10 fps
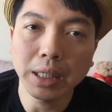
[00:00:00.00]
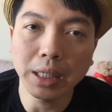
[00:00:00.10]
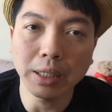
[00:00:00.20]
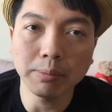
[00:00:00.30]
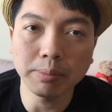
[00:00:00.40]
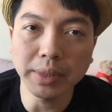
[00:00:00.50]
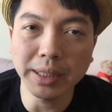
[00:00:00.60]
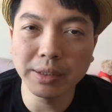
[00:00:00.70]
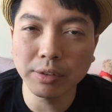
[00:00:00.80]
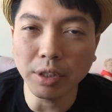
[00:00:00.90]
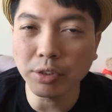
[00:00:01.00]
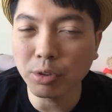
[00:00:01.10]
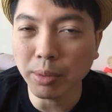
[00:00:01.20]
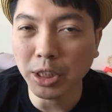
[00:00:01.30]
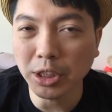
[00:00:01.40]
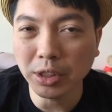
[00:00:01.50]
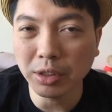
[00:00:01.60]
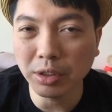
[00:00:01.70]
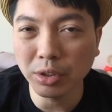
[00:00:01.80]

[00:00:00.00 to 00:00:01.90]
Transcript: There's not so much